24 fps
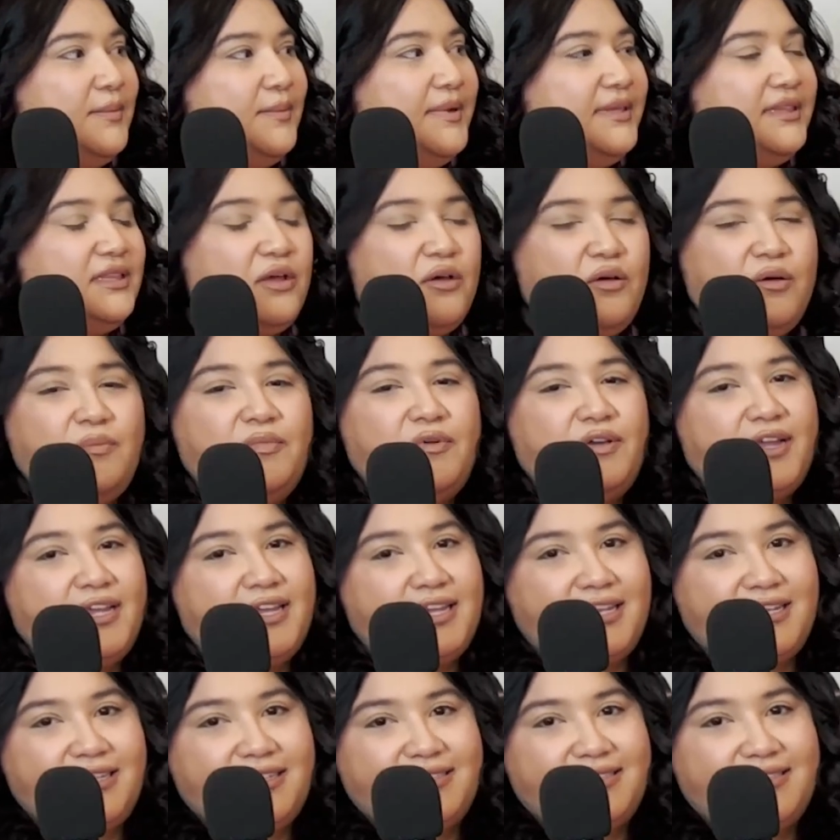But the whole point
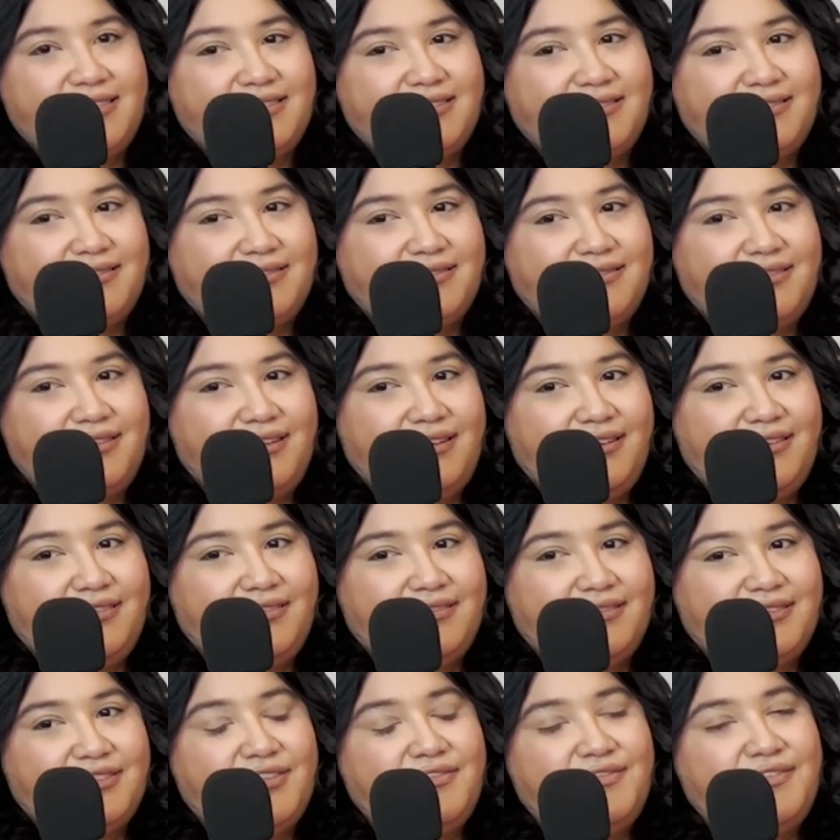is
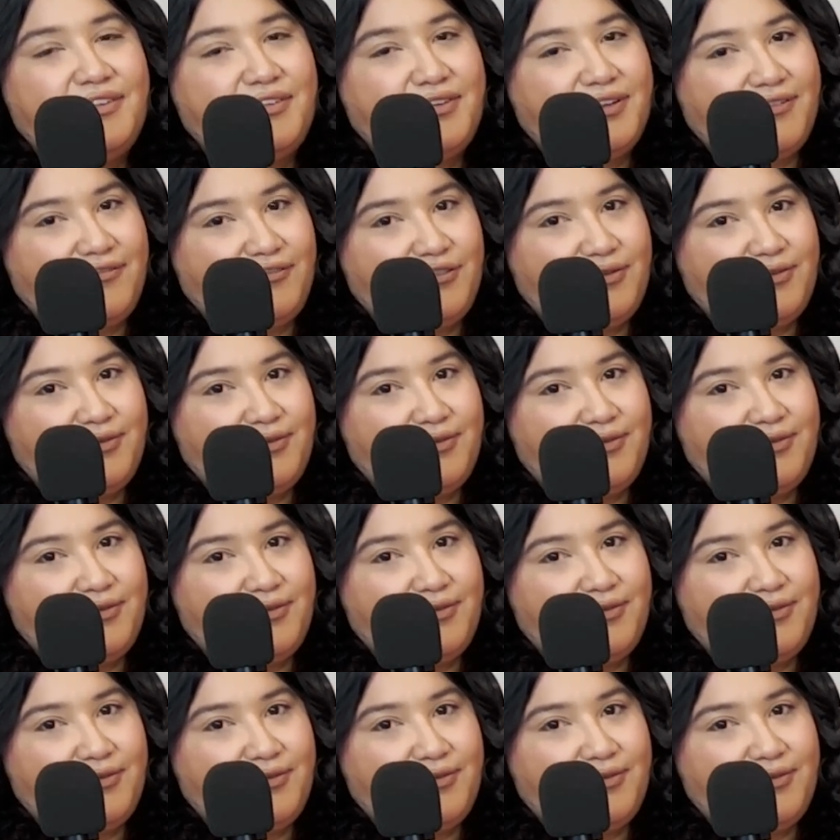to feel comfortable.